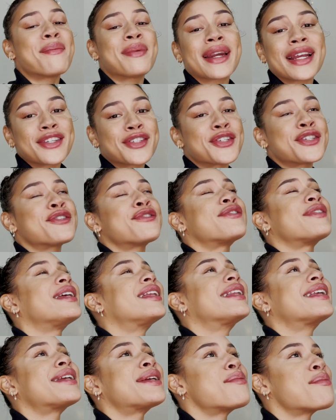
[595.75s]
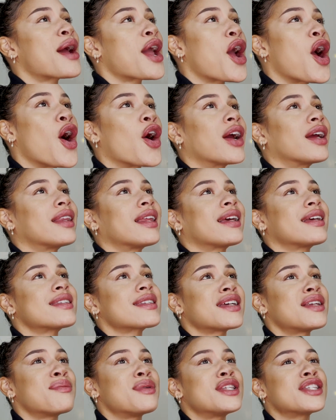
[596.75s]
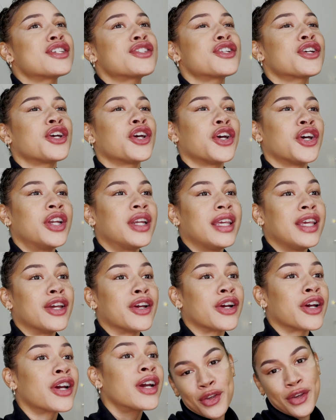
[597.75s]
but I just feel it in my heart like it's gonna be such a good year.